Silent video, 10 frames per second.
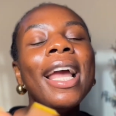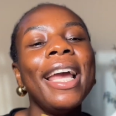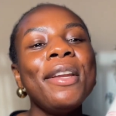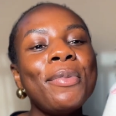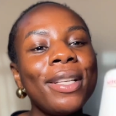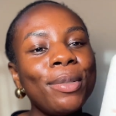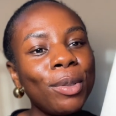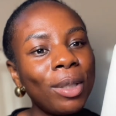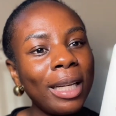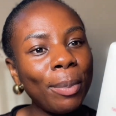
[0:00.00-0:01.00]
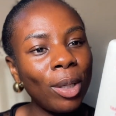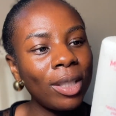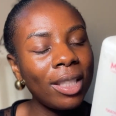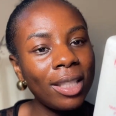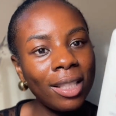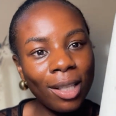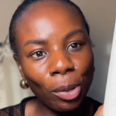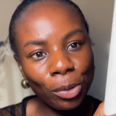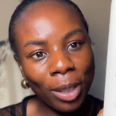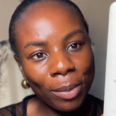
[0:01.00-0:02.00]
Anyways, we're talking about the
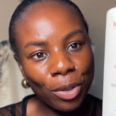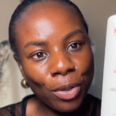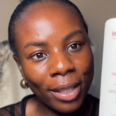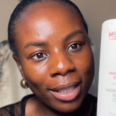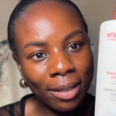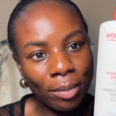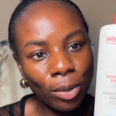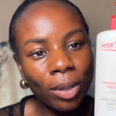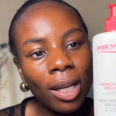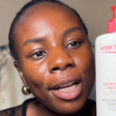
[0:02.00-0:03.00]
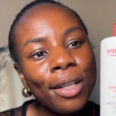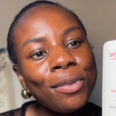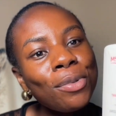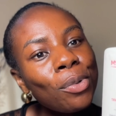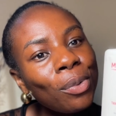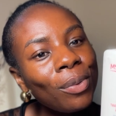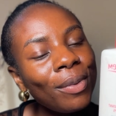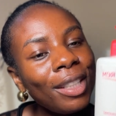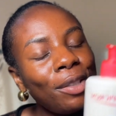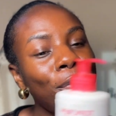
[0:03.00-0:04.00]
ultra moisturizing milk. So
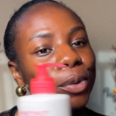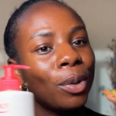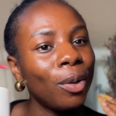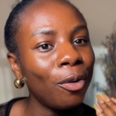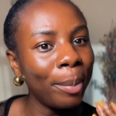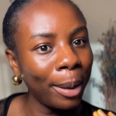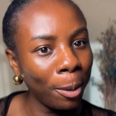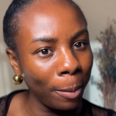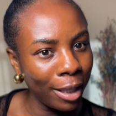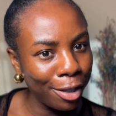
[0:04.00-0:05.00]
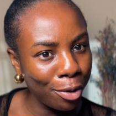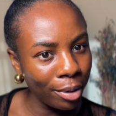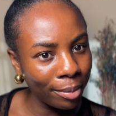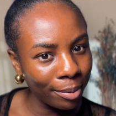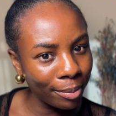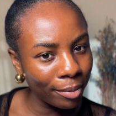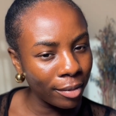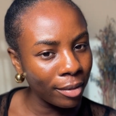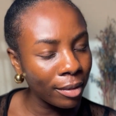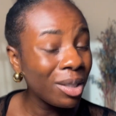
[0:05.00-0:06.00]
if you're of my complexion,
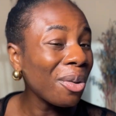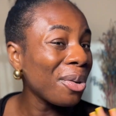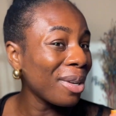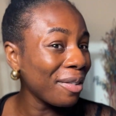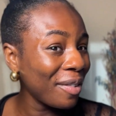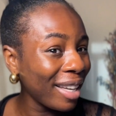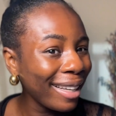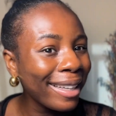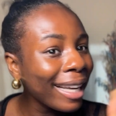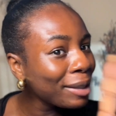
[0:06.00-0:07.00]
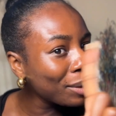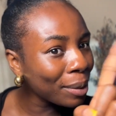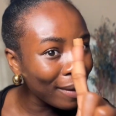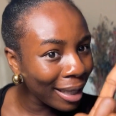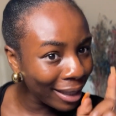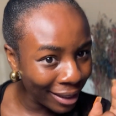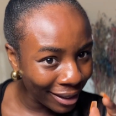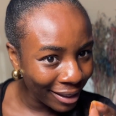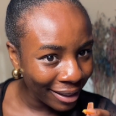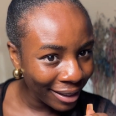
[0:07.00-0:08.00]
or you are fair, naturally
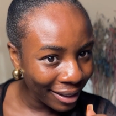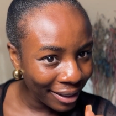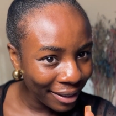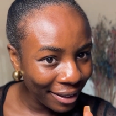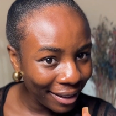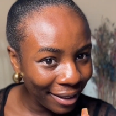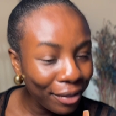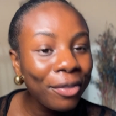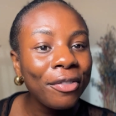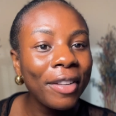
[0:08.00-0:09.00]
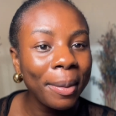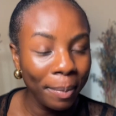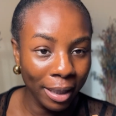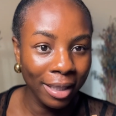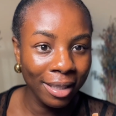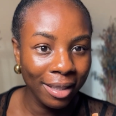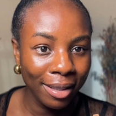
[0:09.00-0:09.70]
fair, please,